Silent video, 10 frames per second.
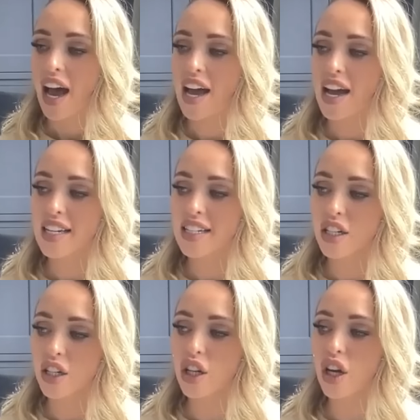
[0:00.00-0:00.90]
And
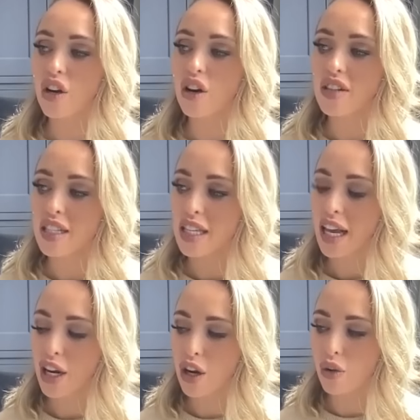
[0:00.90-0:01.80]
and obviously then,
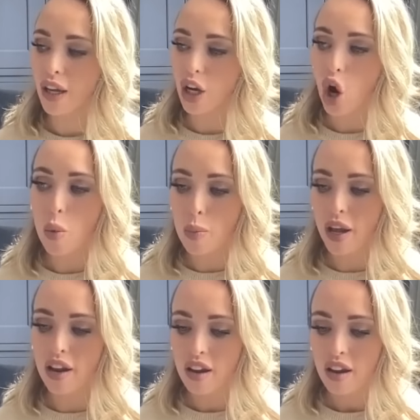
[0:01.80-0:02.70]
you know, like
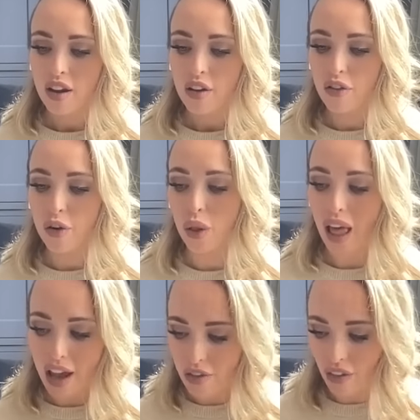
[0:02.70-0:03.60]
coping through
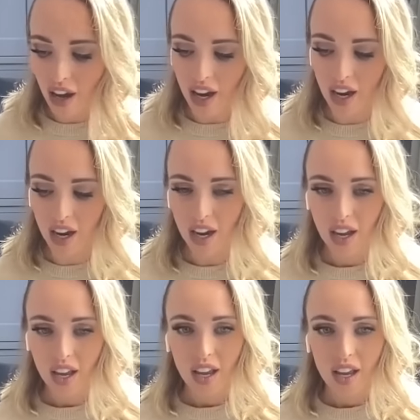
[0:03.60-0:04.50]
life, like
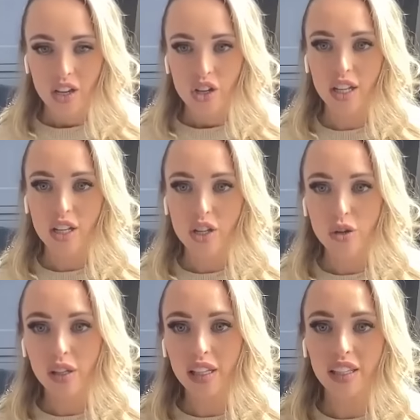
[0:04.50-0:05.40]
she had two
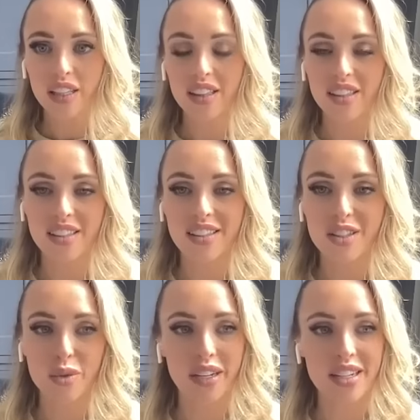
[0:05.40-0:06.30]
little
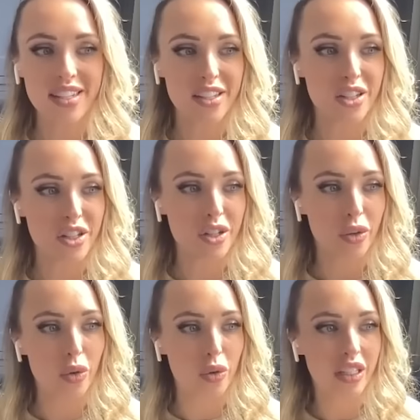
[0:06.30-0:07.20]
twins and two
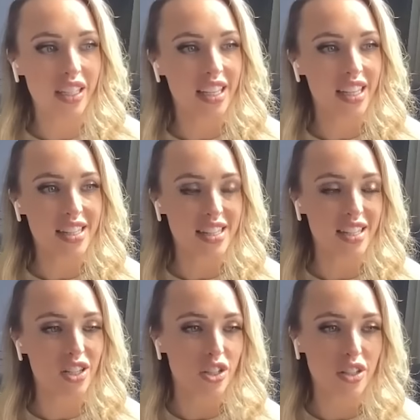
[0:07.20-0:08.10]
older kids and
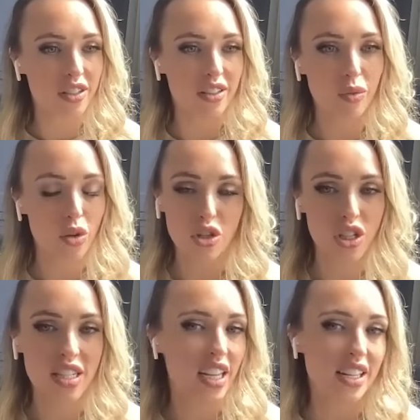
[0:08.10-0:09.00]
just what she
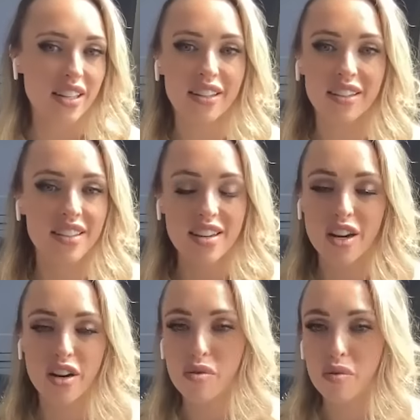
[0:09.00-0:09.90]
did and, you
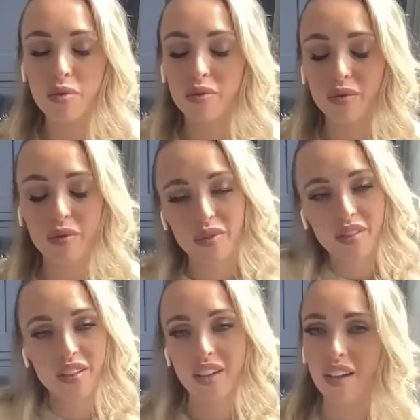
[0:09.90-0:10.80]
know,
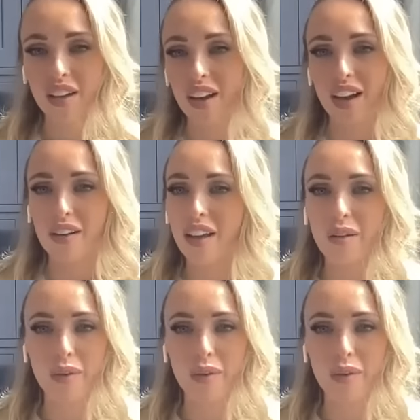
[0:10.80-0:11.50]
how that